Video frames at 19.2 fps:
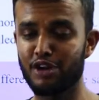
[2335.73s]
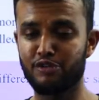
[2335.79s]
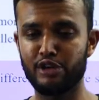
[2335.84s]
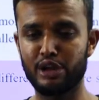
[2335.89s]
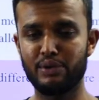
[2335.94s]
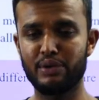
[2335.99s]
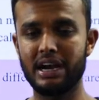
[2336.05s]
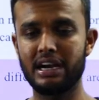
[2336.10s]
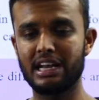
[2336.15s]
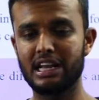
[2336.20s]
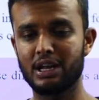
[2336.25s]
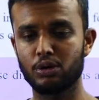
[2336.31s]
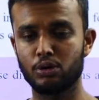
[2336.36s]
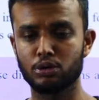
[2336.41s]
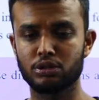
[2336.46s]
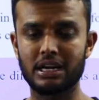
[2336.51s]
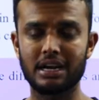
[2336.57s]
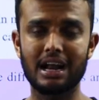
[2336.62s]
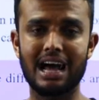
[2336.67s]
favorite
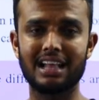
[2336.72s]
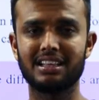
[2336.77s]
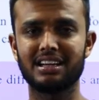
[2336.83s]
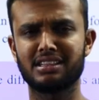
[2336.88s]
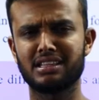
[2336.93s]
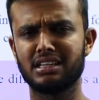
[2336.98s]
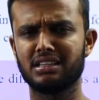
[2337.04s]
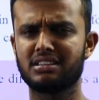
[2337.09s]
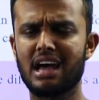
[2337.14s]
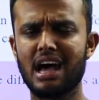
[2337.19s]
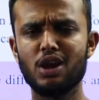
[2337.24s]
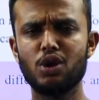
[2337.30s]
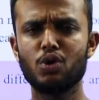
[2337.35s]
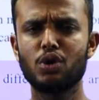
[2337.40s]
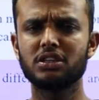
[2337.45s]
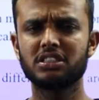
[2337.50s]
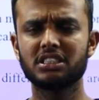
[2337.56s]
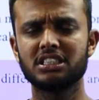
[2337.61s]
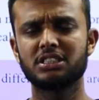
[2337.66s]
heroes and other things.
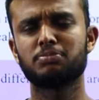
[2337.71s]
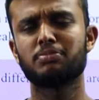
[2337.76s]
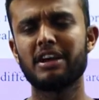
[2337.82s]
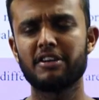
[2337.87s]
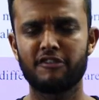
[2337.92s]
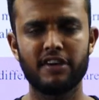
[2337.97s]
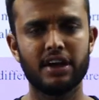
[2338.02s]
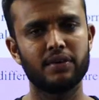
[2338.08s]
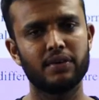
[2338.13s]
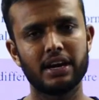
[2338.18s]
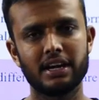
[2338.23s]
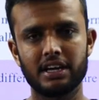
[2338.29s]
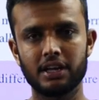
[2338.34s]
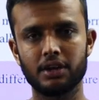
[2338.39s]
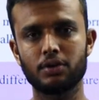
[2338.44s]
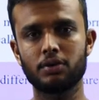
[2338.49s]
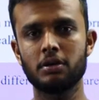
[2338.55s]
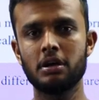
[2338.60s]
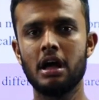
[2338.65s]
Allogen is my favorite
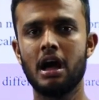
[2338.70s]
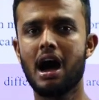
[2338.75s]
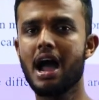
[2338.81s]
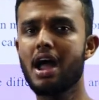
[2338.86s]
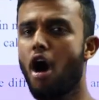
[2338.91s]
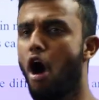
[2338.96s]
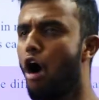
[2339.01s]
hero. I